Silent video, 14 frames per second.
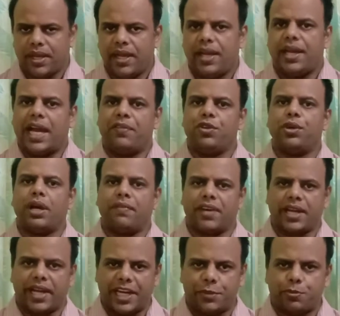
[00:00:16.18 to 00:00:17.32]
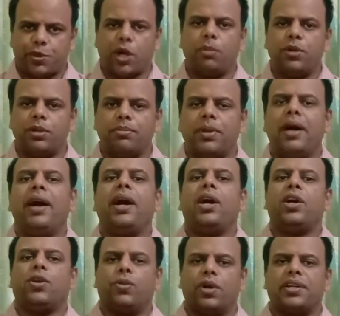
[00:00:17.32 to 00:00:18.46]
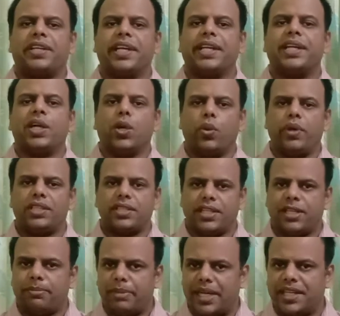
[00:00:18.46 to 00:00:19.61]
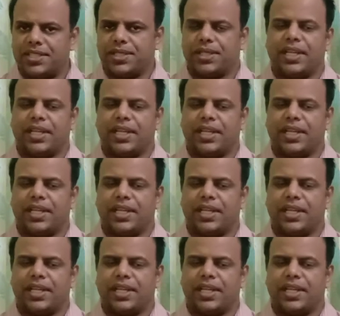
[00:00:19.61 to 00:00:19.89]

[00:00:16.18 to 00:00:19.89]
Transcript: Have you ever had problem working with a manager?